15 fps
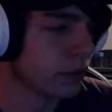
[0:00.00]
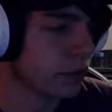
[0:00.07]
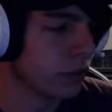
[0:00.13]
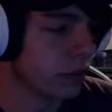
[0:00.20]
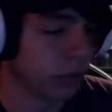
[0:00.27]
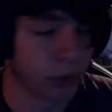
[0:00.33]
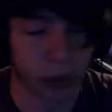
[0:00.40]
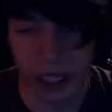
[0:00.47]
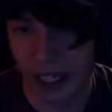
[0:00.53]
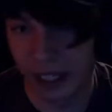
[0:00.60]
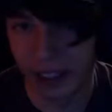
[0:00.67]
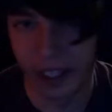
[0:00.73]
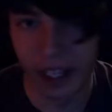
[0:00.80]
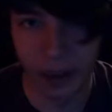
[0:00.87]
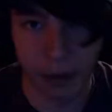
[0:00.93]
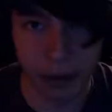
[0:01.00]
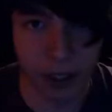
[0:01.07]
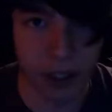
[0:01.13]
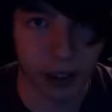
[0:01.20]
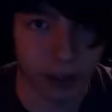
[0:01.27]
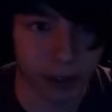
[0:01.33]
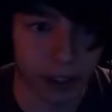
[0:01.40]
playing games and
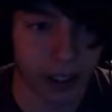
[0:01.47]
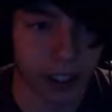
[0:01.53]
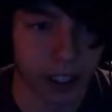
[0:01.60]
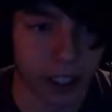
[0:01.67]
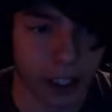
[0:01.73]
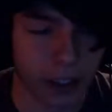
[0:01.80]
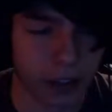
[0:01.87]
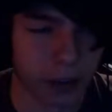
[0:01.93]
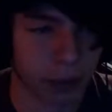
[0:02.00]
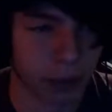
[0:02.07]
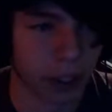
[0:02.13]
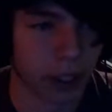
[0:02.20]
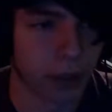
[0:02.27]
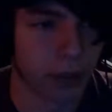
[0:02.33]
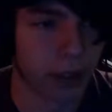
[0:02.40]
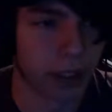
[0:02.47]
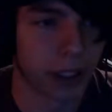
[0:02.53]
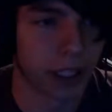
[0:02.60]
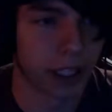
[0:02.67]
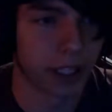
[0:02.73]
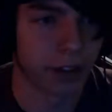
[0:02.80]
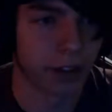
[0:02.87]
stuff like that, you're probably
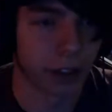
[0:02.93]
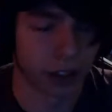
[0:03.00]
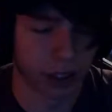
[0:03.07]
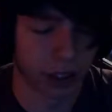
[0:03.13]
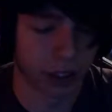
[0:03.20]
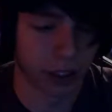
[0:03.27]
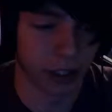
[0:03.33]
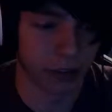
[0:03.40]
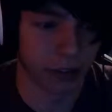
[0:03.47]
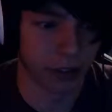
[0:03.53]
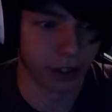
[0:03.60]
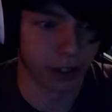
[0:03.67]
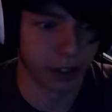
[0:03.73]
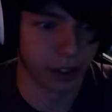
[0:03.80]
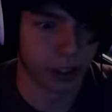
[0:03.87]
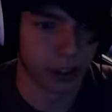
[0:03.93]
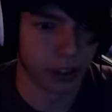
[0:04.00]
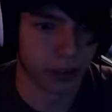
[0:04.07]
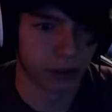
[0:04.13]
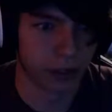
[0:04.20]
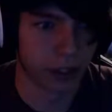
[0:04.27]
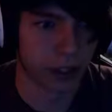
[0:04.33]
gonna have, unless you have a
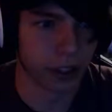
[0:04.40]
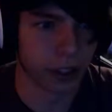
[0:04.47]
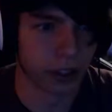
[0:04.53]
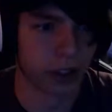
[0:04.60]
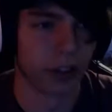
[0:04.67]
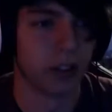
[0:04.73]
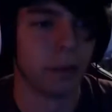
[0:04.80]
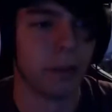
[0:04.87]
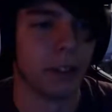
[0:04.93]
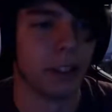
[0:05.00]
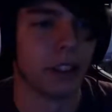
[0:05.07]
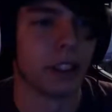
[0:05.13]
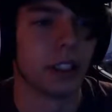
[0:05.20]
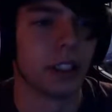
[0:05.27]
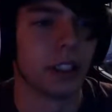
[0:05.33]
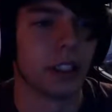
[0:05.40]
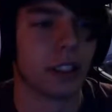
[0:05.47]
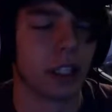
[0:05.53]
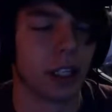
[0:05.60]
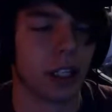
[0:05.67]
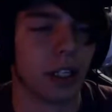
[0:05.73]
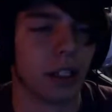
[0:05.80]
very girthy PC,
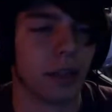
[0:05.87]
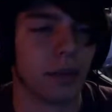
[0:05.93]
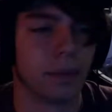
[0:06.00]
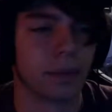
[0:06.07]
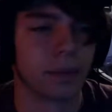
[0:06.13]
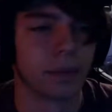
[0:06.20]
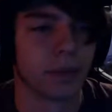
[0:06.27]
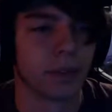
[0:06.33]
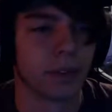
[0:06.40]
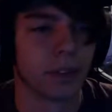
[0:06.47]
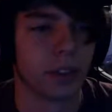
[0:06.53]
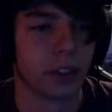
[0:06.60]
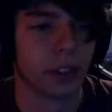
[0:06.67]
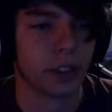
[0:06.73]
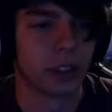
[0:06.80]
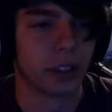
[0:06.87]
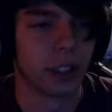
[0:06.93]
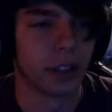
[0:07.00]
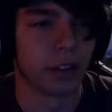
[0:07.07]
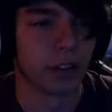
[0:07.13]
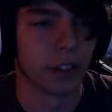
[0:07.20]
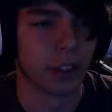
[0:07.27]
you're
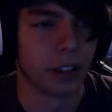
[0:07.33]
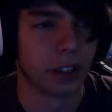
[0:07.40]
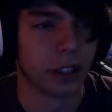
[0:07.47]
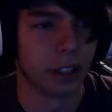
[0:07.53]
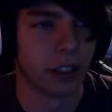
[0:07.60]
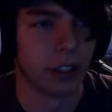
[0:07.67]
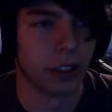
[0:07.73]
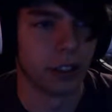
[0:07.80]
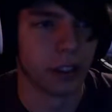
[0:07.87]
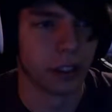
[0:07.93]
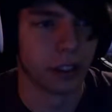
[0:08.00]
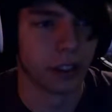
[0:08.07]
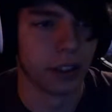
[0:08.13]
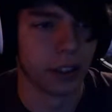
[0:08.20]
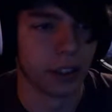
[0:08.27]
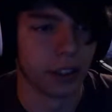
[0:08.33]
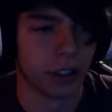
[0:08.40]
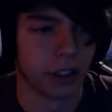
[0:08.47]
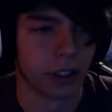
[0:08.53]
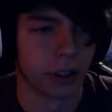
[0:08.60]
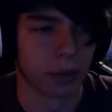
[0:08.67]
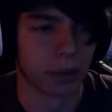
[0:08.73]
definitely gonna need some